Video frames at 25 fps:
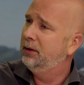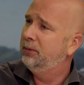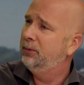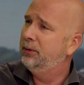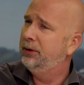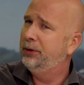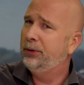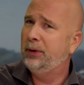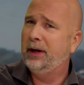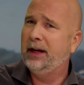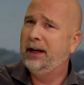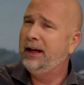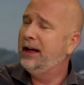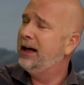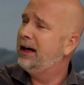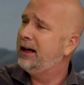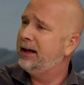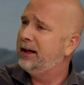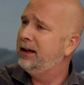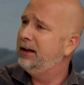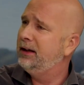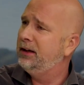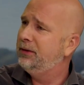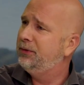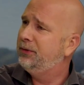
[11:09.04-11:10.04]
Will AI
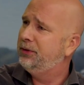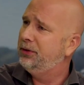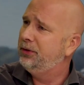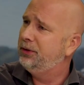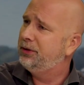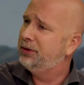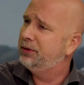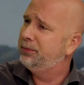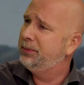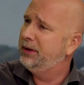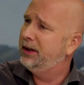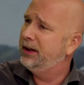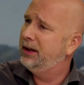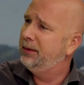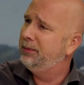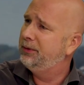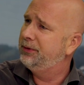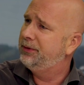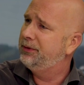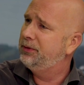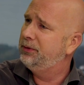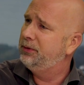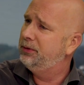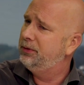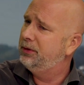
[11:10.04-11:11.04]
in the future be able
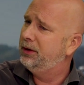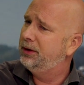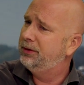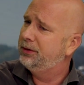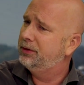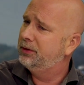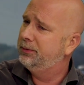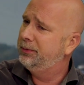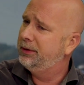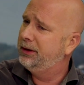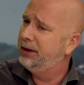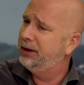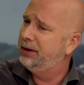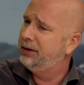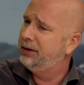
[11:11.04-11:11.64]
to do those combinations?